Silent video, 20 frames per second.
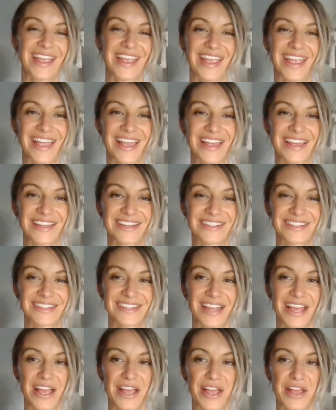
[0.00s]
and
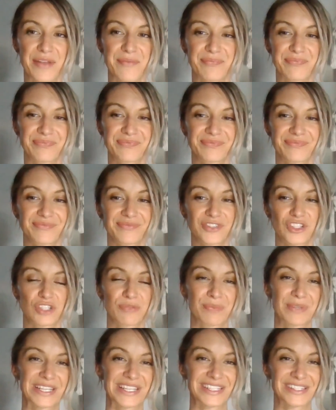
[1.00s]
um,
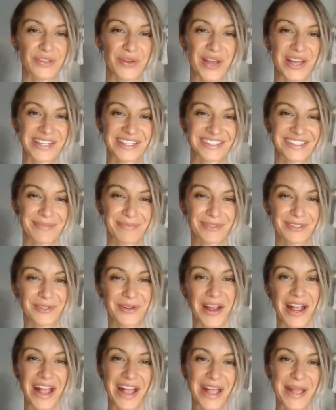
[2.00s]
just please go ahead and
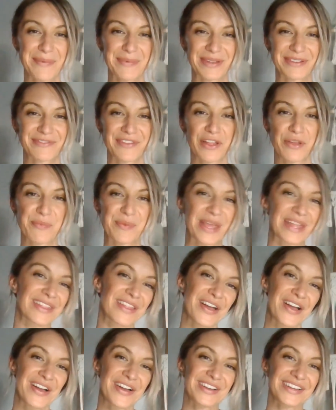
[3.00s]
subscribe and follow me
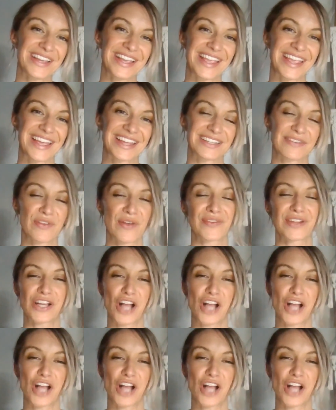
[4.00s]
along. And if you